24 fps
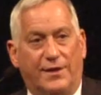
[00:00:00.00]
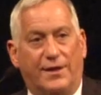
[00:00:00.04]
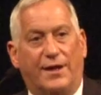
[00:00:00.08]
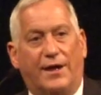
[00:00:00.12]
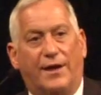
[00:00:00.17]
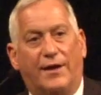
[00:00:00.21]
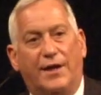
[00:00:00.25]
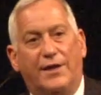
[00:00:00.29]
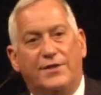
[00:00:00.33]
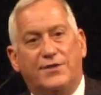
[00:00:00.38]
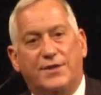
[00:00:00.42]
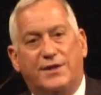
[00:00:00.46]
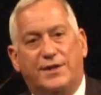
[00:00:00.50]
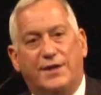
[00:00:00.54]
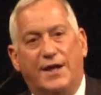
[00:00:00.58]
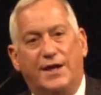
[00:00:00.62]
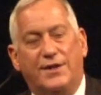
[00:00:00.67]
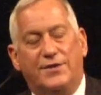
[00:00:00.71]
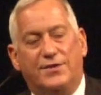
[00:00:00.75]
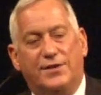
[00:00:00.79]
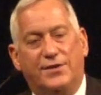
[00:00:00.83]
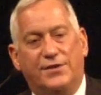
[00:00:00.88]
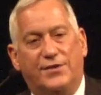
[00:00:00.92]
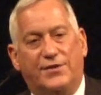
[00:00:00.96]
and in our
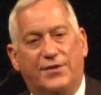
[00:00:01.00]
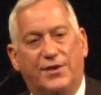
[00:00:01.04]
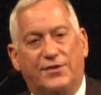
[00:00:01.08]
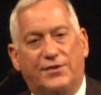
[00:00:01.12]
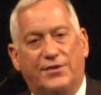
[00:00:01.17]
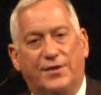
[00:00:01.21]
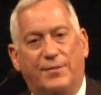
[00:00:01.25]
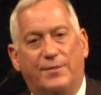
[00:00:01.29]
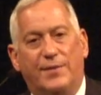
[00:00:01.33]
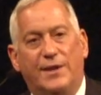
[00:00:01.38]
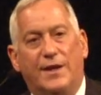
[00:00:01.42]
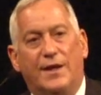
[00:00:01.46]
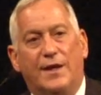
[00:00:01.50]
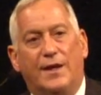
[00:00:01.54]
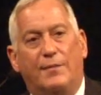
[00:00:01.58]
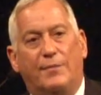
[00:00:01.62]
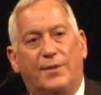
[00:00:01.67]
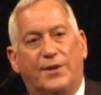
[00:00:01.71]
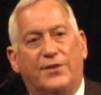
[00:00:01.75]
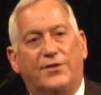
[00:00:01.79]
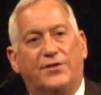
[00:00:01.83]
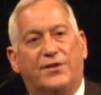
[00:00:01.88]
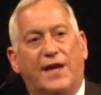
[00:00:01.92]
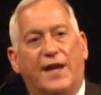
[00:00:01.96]
education system,
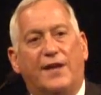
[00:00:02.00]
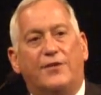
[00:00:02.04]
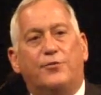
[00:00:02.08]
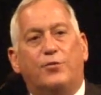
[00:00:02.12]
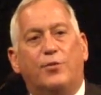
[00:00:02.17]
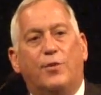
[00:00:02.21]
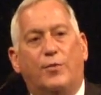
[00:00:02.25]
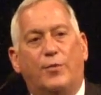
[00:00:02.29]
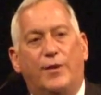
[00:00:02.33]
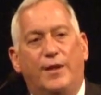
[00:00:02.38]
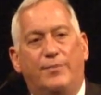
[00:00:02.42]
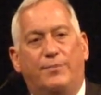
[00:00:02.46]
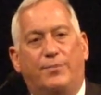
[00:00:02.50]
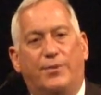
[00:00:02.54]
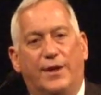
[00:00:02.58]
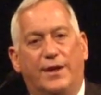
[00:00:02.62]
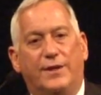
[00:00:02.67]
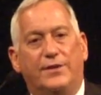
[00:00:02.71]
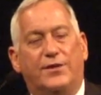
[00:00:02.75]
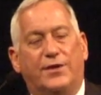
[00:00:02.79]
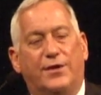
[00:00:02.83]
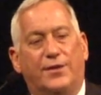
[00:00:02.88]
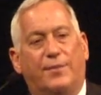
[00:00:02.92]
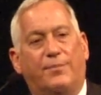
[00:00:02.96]
because that's what we
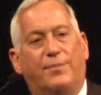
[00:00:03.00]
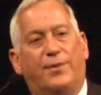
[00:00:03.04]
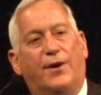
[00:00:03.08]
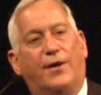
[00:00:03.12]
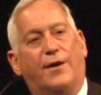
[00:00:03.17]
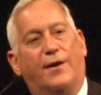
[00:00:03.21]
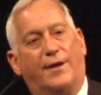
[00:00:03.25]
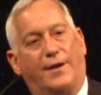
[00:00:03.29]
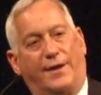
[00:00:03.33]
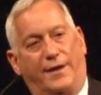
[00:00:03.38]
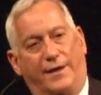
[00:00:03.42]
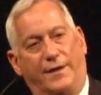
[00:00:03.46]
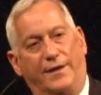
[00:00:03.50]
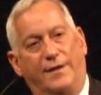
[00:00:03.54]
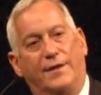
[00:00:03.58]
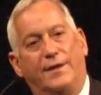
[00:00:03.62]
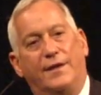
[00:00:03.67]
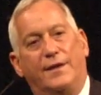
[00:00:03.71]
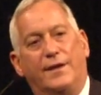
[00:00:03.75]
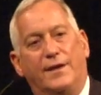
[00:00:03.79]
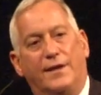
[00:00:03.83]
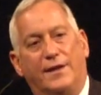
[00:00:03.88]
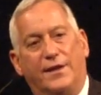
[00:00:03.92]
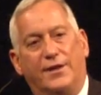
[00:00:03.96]
bring to the party,
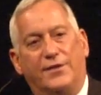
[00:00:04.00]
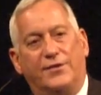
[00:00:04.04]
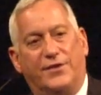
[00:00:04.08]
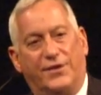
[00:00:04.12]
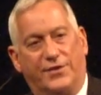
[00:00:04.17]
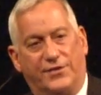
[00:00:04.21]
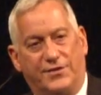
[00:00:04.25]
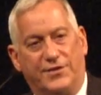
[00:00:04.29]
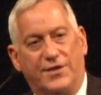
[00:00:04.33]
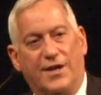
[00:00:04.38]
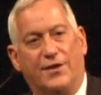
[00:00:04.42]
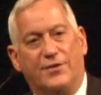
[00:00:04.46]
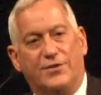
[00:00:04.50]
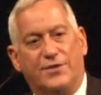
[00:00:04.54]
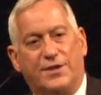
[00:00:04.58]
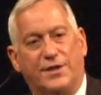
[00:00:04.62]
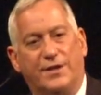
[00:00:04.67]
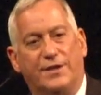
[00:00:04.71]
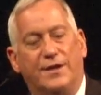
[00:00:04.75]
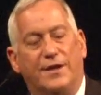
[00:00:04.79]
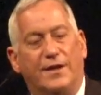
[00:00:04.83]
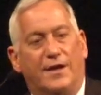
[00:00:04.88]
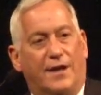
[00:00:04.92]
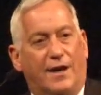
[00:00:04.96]
is this
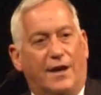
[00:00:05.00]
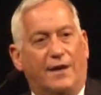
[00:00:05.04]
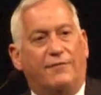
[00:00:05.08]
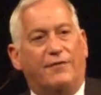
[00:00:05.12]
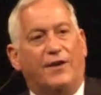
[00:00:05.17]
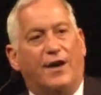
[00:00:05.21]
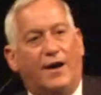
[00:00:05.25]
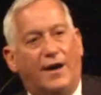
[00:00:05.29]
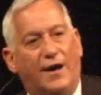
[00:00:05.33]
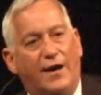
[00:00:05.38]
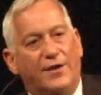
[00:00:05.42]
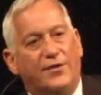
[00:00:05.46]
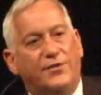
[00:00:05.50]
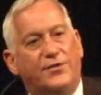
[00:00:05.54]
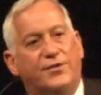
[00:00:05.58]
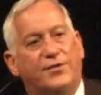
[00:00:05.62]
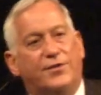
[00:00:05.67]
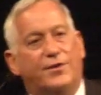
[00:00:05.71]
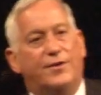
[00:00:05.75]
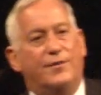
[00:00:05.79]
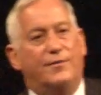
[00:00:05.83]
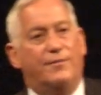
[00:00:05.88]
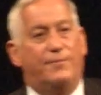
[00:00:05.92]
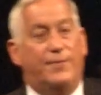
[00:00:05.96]
notion of us
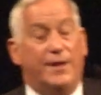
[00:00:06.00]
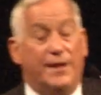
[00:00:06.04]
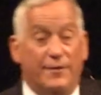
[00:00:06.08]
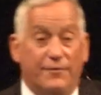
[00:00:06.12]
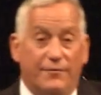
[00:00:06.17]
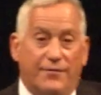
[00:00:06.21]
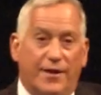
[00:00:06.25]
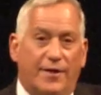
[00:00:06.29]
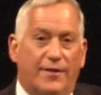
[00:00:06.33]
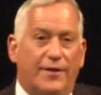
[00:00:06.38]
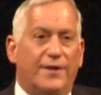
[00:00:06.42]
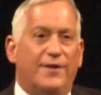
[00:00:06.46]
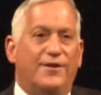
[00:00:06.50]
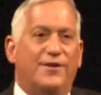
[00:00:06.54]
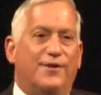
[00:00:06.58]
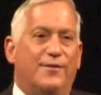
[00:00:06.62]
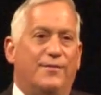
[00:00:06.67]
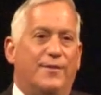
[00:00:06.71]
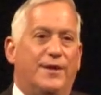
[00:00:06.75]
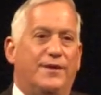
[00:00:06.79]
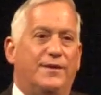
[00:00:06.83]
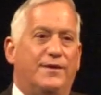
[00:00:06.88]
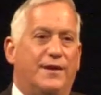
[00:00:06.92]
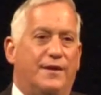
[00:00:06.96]
being very
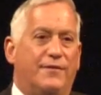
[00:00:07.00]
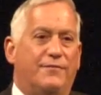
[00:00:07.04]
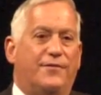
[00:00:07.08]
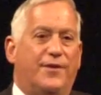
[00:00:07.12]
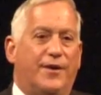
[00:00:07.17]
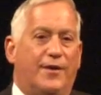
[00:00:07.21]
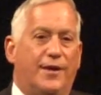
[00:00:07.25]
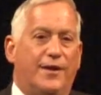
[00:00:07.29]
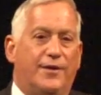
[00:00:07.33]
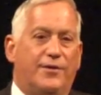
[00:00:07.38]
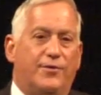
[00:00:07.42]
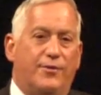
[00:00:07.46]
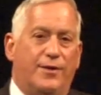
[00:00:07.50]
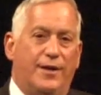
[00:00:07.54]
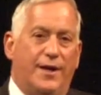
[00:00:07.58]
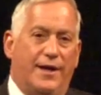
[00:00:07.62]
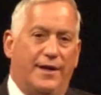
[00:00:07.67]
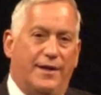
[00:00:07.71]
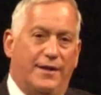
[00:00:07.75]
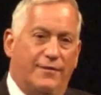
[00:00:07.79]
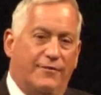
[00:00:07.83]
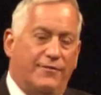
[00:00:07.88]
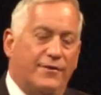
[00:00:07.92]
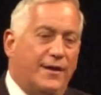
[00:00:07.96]
human and very
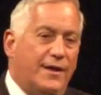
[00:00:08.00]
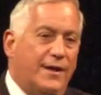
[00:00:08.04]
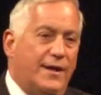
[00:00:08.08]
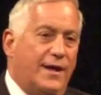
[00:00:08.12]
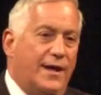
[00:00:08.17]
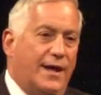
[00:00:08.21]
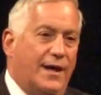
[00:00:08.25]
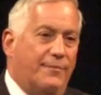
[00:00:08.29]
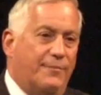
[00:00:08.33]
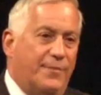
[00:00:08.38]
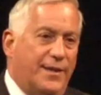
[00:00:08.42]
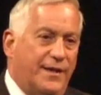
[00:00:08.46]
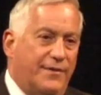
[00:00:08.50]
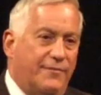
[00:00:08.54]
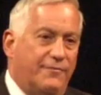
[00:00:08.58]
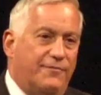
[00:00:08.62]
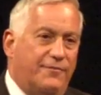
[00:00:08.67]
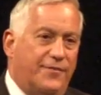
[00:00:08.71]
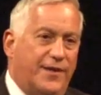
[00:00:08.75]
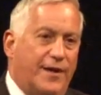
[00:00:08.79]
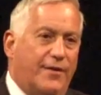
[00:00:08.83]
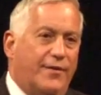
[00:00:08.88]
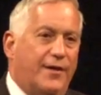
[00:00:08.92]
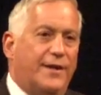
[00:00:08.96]
creative and being
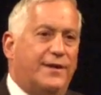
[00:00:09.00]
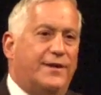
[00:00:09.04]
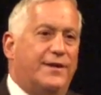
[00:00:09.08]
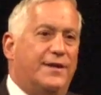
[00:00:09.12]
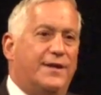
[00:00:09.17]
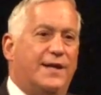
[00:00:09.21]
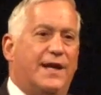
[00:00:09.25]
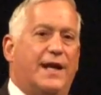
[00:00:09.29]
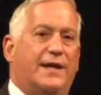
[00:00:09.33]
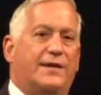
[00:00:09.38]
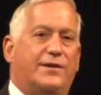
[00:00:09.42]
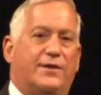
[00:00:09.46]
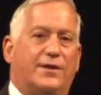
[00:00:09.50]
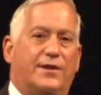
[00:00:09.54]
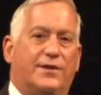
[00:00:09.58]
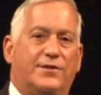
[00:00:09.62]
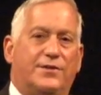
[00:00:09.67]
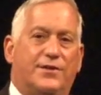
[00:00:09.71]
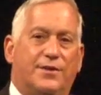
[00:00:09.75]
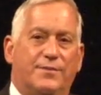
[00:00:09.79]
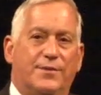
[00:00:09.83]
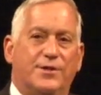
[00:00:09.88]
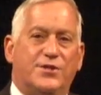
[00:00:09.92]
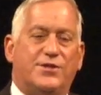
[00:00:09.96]
very
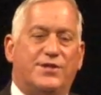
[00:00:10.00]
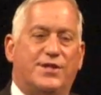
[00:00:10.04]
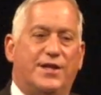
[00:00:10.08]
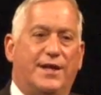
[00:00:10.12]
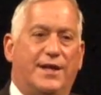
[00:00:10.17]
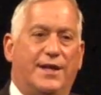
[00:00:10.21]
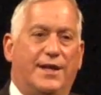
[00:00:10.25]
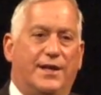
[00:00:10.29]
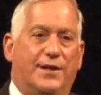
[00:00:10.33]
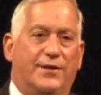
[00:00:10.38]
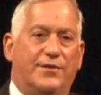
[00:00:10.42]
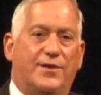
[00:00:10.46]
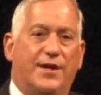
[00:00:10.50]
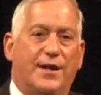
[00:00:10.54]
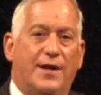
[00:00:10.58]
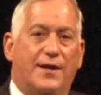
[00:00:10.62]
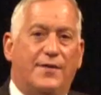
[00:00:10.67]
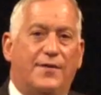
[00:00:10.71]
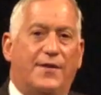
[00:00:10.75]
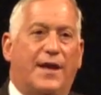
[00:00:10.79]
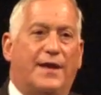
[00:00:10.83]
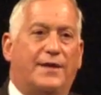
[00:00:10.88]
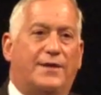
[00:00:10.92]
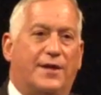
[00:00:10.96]
connected to machines
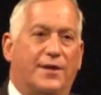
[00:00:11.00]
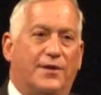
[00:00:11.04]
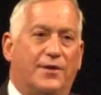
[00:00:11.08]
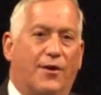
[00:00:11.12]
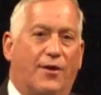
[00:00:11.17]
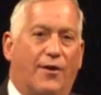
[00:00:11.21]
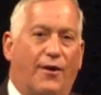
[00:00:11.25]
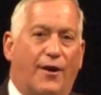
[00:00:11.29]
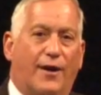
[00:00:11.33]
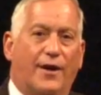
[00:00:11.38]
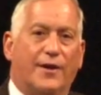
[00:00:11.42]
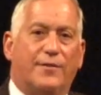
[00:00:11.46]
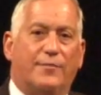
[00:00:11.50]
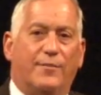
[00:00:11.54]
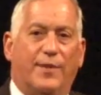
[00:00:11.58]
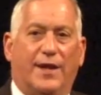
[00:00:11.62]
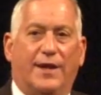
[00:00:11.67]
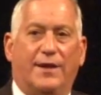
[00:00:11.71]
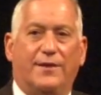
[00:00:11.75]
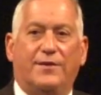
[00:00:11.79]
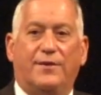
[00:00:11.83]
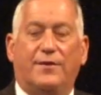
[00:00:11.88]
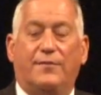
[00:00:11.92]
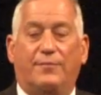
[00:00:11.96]
that can
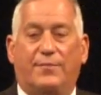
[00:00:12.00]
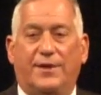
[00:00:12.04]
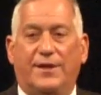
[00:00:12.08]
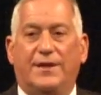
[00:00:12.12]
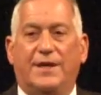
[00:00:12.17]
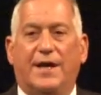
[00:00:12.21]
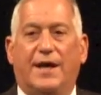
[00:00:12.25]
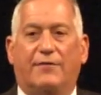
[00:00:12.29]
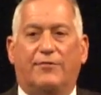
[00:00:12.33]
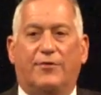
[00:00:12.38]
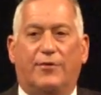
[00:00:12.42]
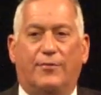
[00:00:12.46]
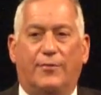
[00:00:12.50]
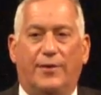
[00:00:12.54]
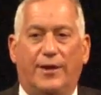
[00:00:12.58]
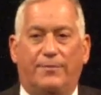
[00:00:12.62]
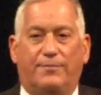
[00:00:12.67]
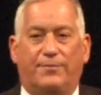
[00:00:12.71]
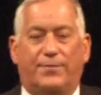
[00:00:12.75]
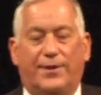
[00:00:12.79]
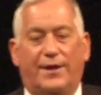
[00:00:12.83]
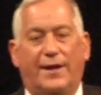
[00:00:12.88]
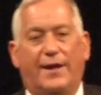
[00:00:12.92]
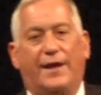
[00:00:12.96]
augment but never
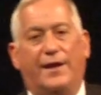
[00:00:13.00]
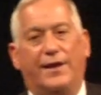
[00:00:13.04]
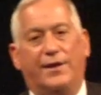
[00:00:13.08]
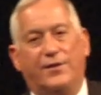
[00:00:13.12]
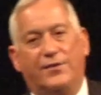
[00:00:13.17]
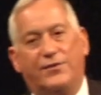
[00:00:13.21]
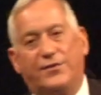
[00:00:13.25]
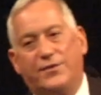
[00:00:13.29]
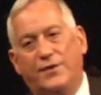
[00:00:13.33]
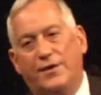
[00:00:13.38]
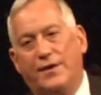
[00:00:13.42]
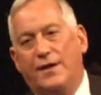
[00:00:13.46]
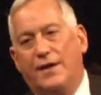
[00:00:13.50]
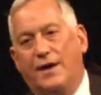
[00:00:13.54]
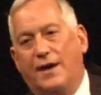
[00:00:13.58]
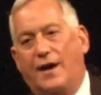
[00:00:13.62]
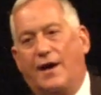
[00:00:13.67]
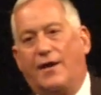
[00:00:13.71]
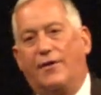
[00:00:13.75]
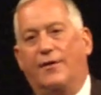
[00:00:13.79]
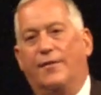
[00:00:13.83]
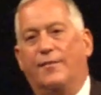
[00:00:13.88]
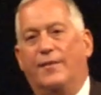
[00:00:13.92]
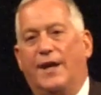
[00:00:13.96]
replace
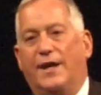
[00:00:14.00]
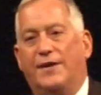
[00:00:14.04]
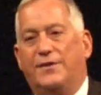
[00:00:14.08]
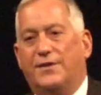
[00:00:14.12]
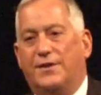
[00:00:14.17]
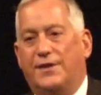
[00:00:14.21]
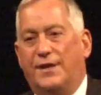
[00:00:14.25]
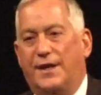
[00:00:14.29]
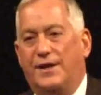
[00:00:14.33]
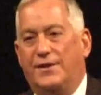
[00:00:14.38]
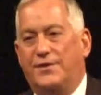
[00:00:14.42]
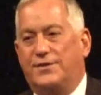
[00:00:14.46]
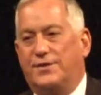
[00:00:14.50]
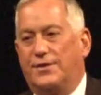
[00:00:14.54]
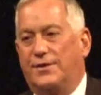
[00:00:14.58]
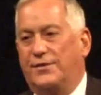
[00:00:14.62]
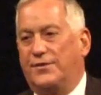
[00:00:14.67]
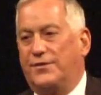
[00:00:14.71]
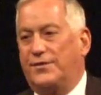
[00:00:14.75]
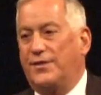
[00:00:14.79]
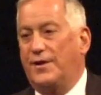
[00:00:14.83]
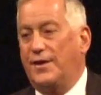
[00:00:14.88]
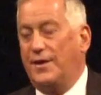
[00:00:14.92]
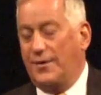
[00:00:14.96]
our
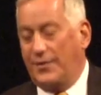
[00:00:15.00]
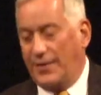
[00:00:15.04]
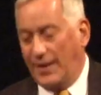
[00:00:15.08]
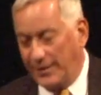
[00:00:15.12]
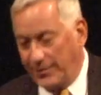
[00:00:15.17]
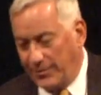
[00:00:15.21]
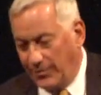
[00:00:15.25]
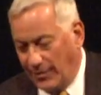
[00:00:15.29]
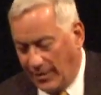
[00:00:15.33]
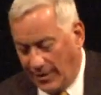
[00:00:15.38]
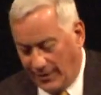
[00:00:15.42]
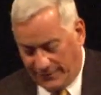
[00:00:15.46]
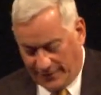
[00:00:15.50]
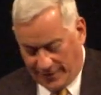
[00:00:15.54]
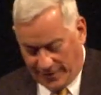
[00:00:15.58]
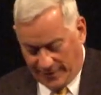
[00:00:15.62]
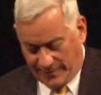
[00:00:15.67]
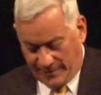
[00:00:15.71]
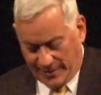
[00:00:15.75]
imaginations. Thank you all very